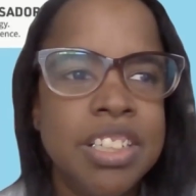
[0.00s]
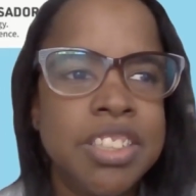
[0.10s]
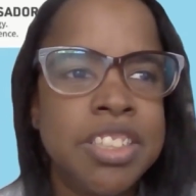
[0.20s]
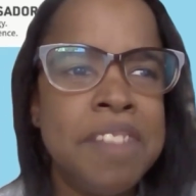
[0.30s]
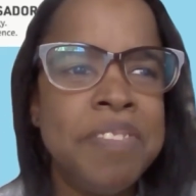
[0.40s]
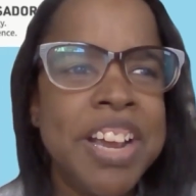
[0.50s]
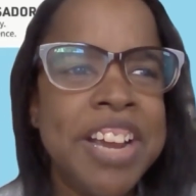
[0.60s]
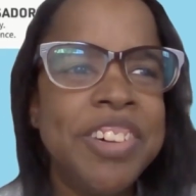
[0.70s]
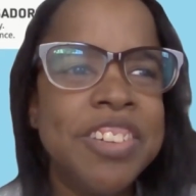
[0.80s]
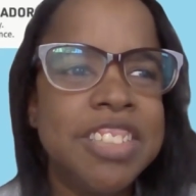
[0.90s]
some
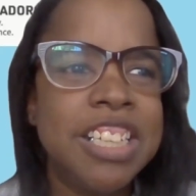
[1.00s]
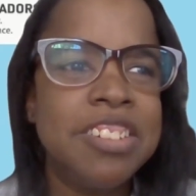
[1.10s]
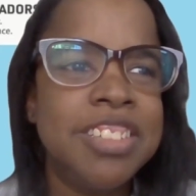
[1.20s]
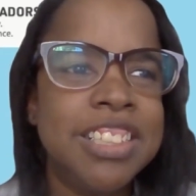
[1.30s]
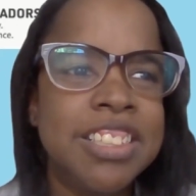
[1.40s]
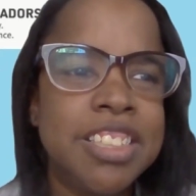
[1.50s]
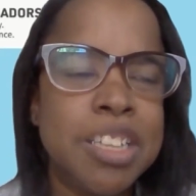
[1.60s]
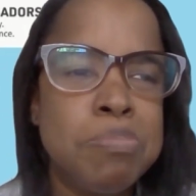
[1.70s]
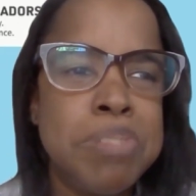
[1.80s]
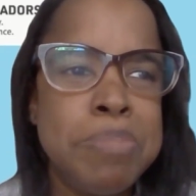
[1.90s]
people don't, and
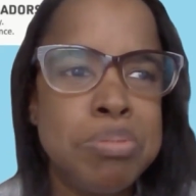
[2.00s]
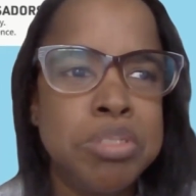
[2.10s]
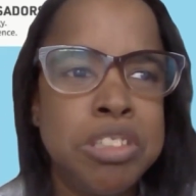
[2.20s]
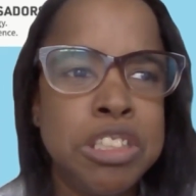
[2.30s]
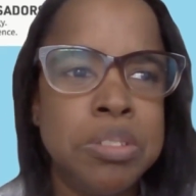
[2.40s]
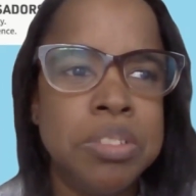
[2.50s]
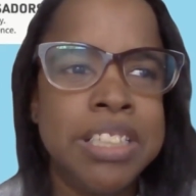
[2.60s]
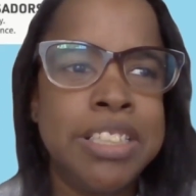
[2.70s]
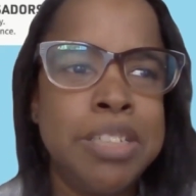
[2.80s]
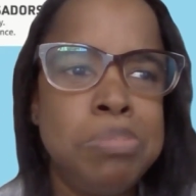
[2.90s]
some people do.
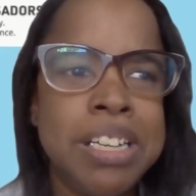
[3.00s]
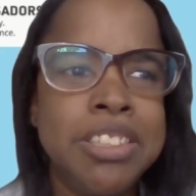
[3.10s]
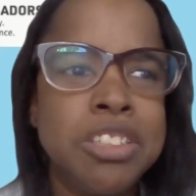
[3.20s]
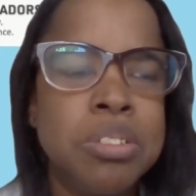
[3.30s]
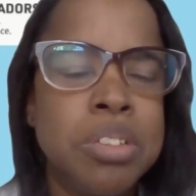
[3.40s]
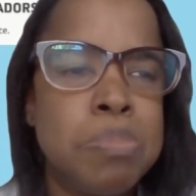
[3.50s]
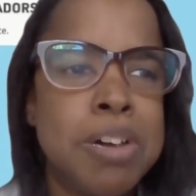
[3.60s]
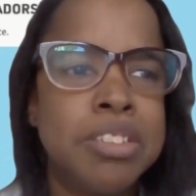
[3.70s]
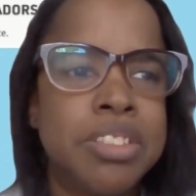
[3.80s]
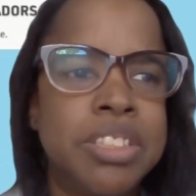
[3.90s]
It depends on the
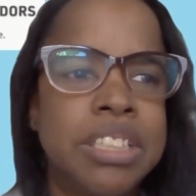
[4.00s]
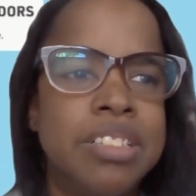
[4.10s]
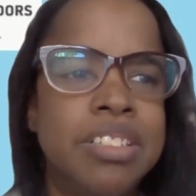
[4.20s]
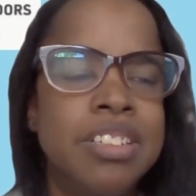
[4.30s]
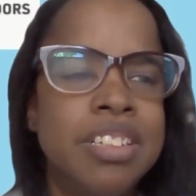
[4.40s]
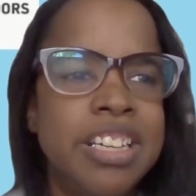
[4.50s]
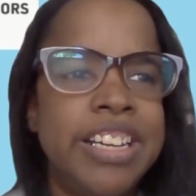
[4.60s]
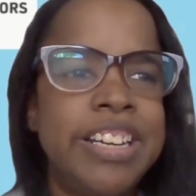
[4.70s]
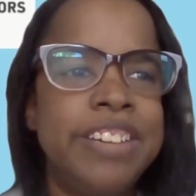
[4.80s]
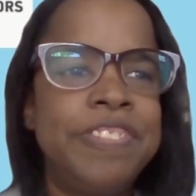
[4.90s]
person.
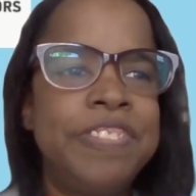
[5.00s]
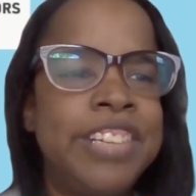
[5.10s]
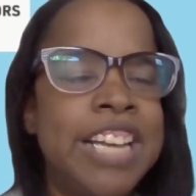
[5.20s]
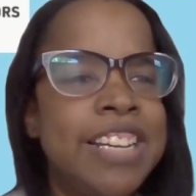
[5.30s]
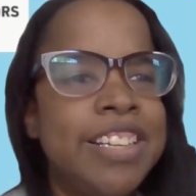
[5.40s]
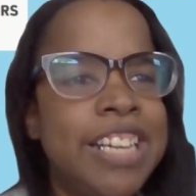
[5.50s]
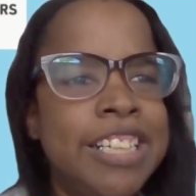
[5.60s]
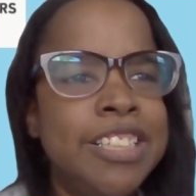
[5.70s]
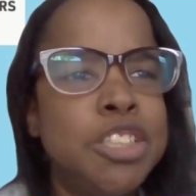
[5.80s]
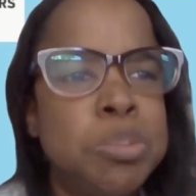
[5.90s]
If they
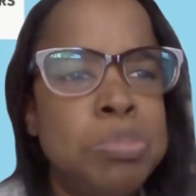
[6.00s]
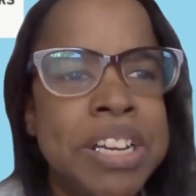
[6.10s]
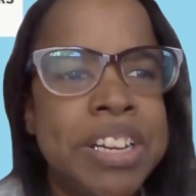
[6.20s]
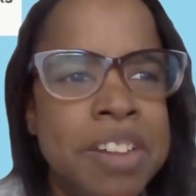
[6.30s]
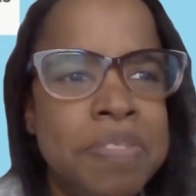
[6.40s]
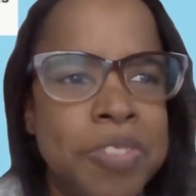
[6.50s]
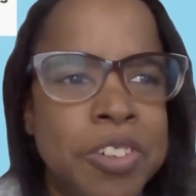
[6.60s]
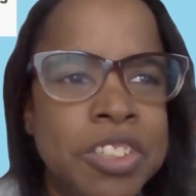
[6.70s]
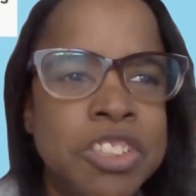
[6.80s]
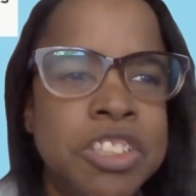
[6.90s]
can't speak up
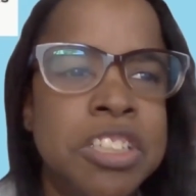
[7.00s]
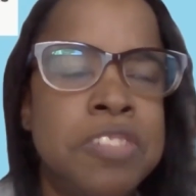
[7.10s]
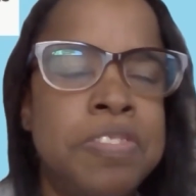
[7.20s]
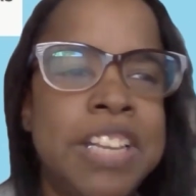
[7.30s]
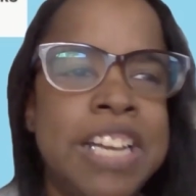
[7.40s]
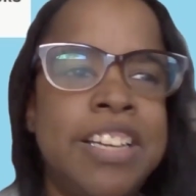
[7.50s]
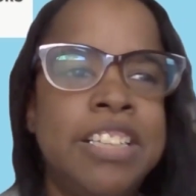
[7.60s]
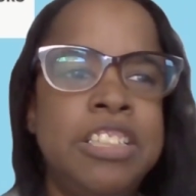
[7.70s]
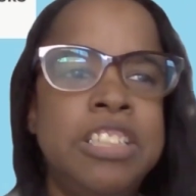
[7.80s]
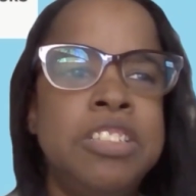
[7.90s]
for themselves, they
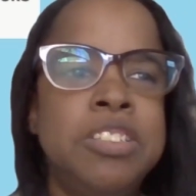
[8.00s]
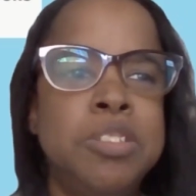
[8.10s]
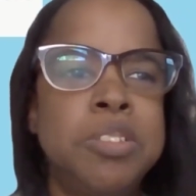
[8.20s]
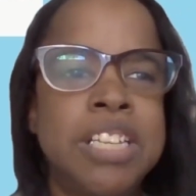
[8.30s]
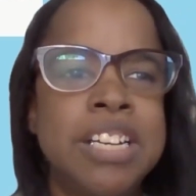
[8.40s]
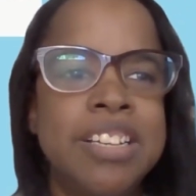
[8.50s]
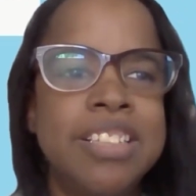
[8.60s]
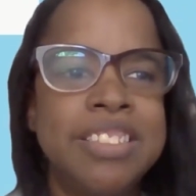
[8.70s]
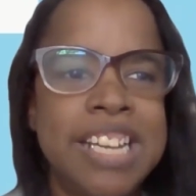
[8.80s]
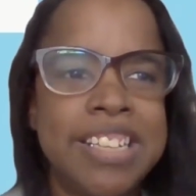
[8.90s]
can use
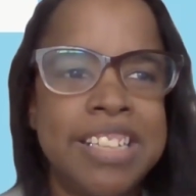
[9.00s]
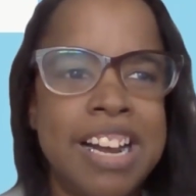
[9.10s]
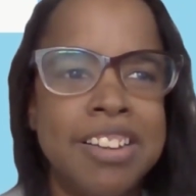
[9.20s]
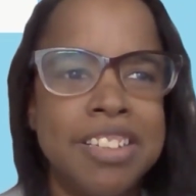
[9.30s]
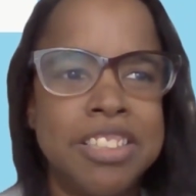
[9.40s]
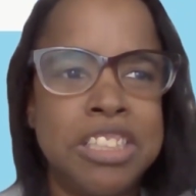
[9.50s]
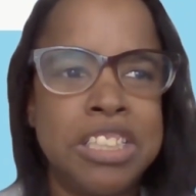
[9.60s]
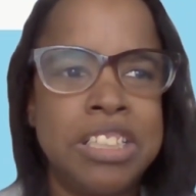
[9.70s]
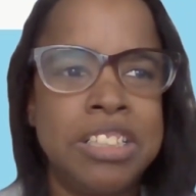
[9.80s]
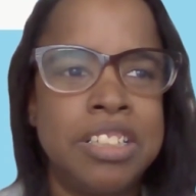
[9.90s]

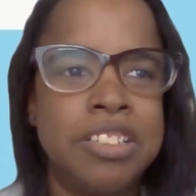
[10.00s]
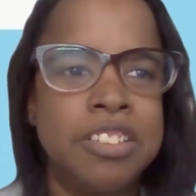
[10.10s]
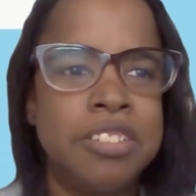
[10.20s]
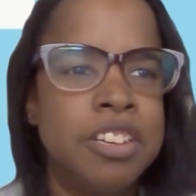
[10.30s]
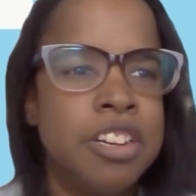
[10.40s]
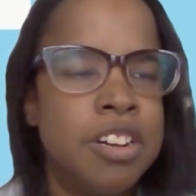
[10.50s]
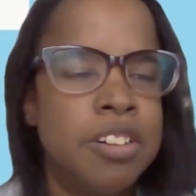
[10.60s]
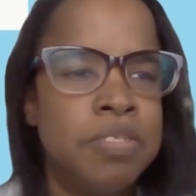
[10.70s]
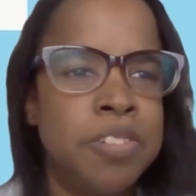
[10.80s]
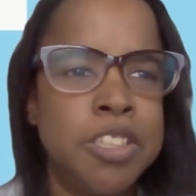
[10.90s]
technology, the
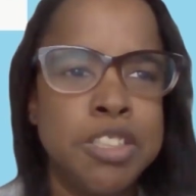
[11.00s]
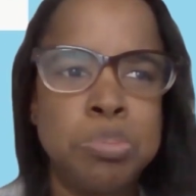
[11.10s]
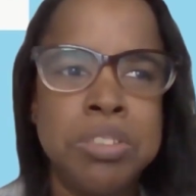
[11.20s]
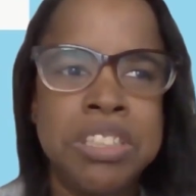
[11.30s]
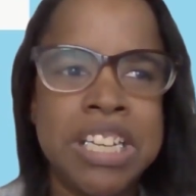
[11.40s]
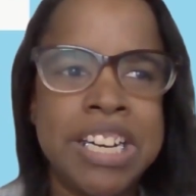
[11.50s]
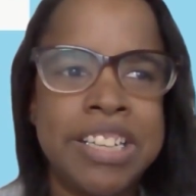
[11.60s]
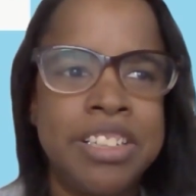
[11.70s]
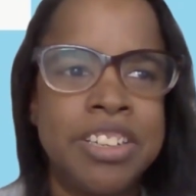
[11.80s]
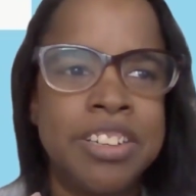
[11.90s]
voice
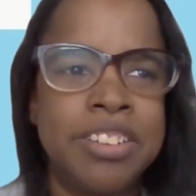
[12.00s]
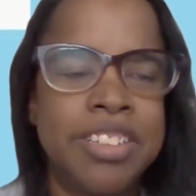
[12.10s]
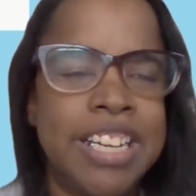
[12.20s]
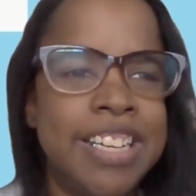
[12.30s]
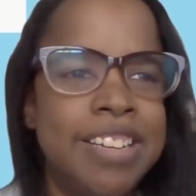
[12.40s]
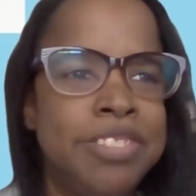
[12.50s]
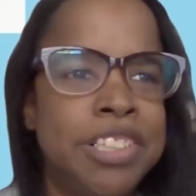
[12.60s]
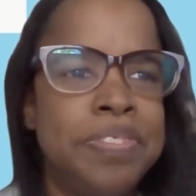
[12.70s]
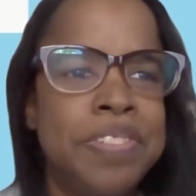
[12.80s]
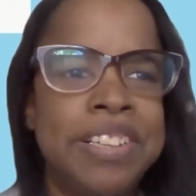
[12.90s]
projector. They have
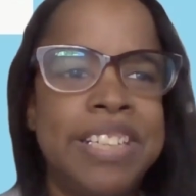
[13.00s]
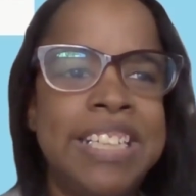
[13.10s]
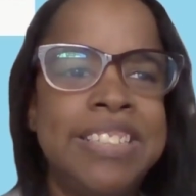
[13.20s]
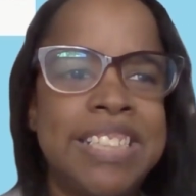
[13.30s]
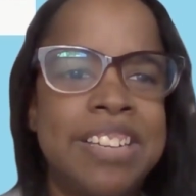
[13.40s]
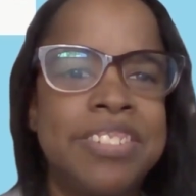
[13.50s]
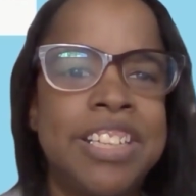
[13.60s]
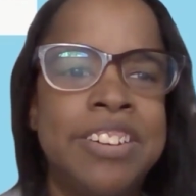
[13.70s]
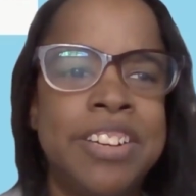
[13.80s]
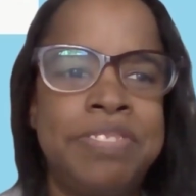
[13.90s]
different things
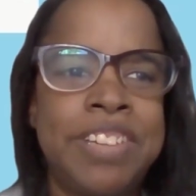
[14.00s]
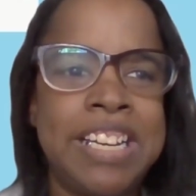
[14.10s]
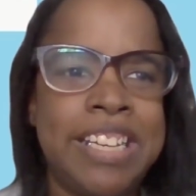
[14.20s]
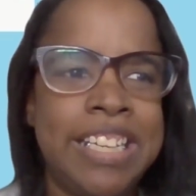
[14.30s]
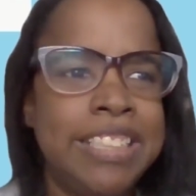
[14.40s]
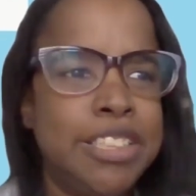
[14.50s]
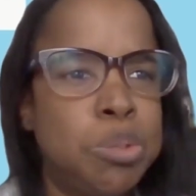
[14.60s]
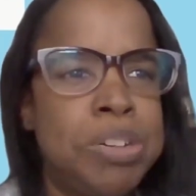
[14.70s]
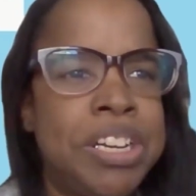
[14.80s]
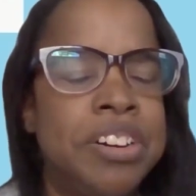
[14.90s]
out there if they can't
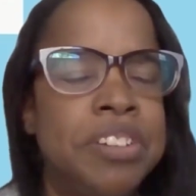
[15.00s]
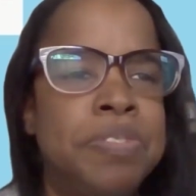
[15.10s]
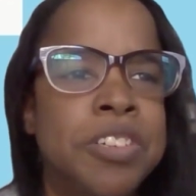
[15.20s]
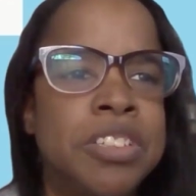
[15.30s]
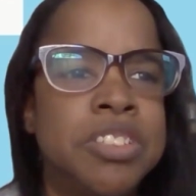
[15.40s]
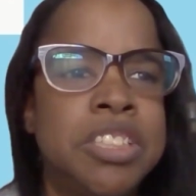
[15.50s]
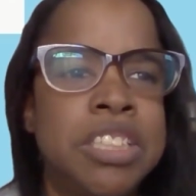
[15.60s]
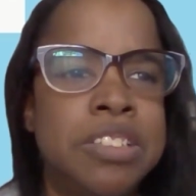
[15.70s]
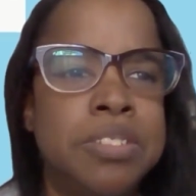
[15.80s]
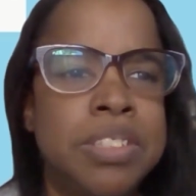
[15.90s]
speak up for
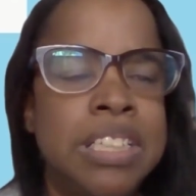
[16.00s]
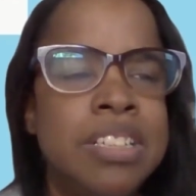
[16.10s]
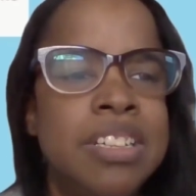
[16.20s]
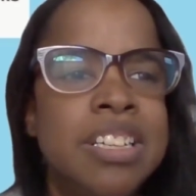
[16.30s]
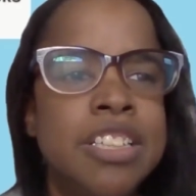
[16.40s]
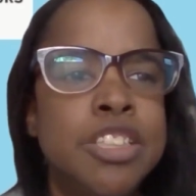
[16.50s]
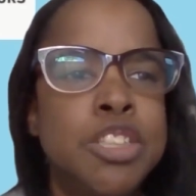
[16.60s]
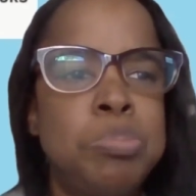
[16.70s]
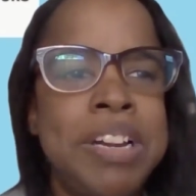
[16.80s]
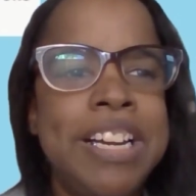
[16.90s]
themselves.
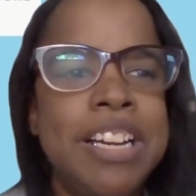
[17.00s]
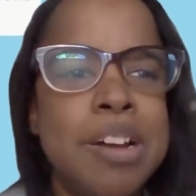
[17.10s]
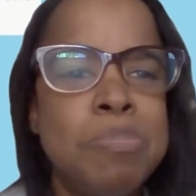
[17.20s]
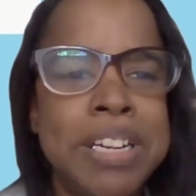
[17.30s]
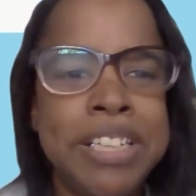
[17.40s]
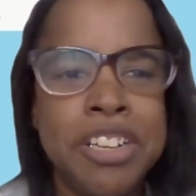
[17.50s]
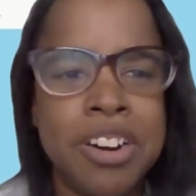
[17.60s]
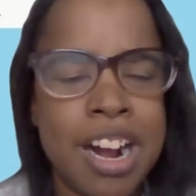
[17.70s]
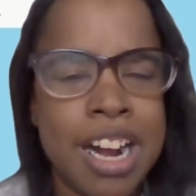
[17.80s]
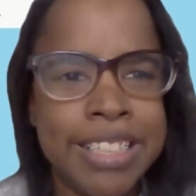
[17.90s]
Speak up in
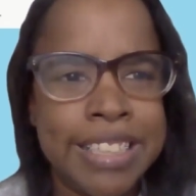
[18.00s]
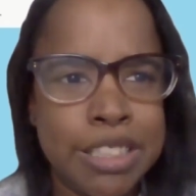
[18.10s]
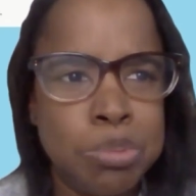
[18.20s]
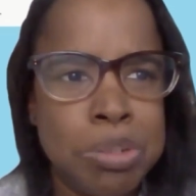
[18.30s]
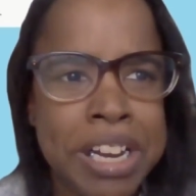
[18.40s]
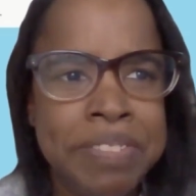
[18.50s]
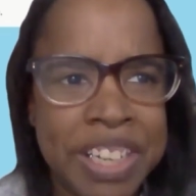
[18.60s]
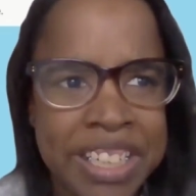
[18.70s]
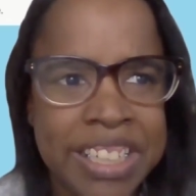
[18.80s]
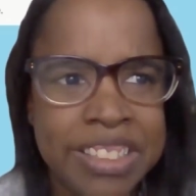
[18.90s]
your ISP
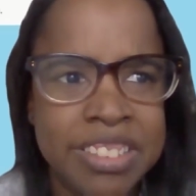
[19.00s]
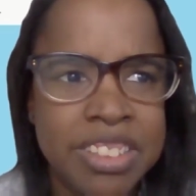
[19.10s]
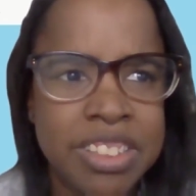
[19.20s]
meetings